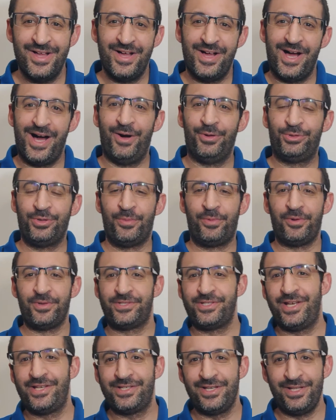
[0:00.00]
how to
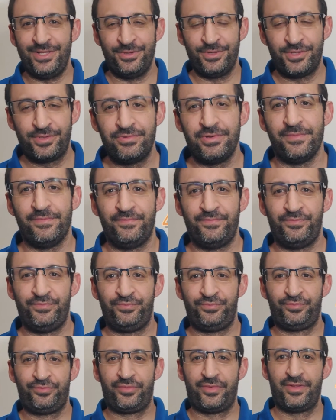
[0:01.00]
process in the stream.
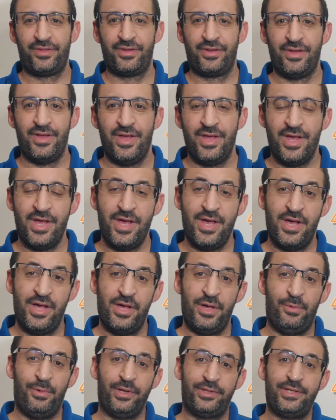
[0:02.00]

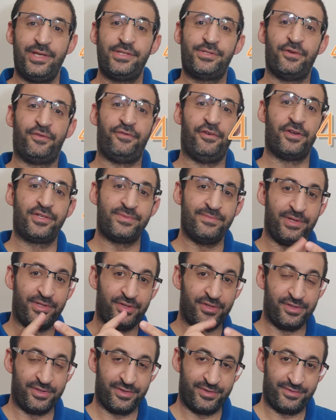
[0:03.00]
What is the first
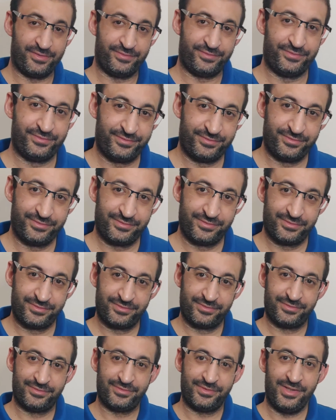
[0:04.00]
method?
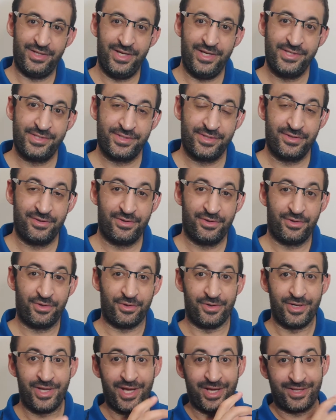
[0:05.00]
Is
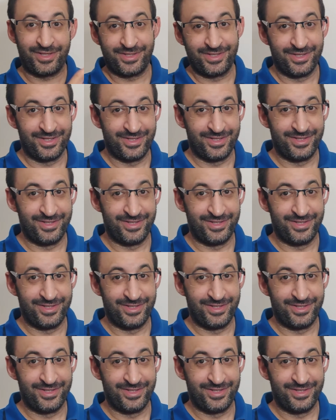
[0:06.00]
collect.